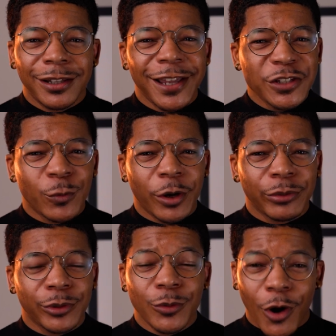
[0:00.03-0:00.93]
Let's walk
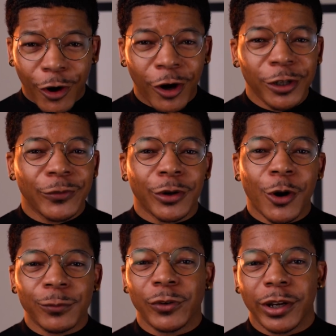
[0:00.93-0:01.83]
through all of the
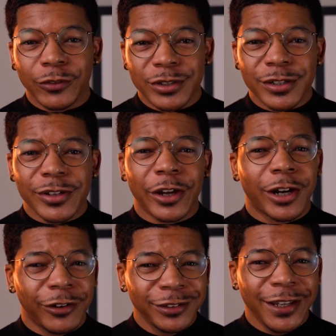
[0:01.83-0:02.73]
home fragrances I
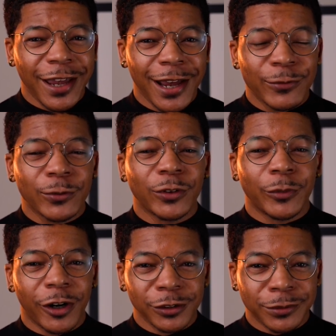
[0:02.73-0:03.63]
currently have from
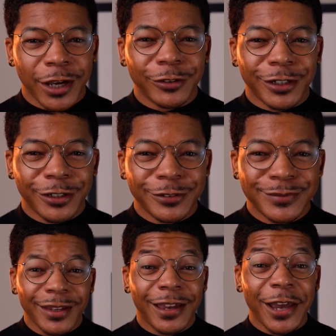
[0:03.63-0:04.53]
Harlem Candle Co.
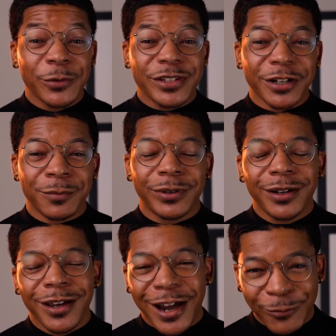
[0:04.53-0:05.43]
Hey, what's up?
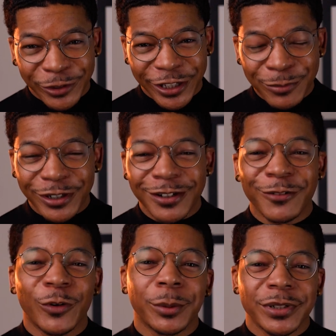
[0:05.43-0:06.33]
I'm Rekeema.
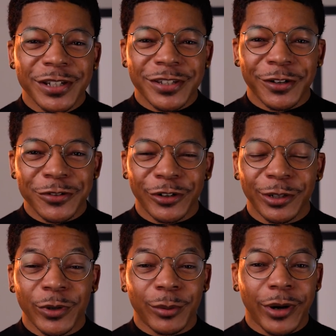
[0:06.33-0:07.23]
Welcome to Detailed
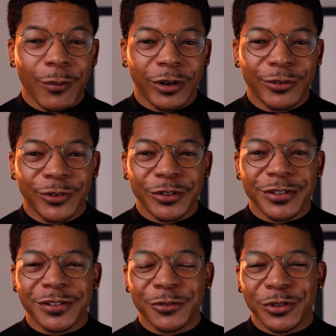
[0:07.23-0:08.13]
Dream, but the primary focus
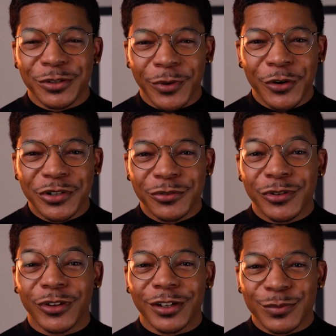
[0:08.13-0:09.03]
is to expose you
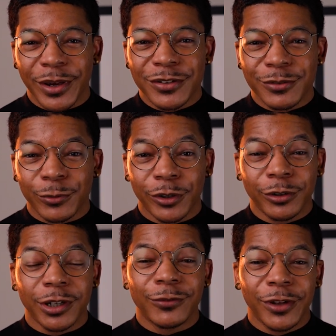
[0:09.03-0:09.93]
to the expansive
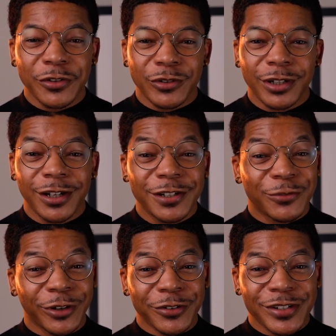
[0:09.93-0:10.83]
world of luxury goods
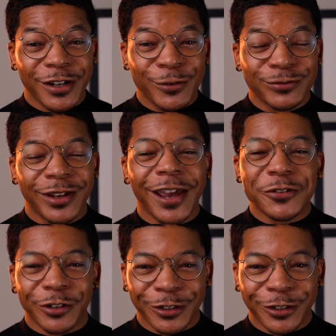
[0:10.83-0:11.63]
for yourself and your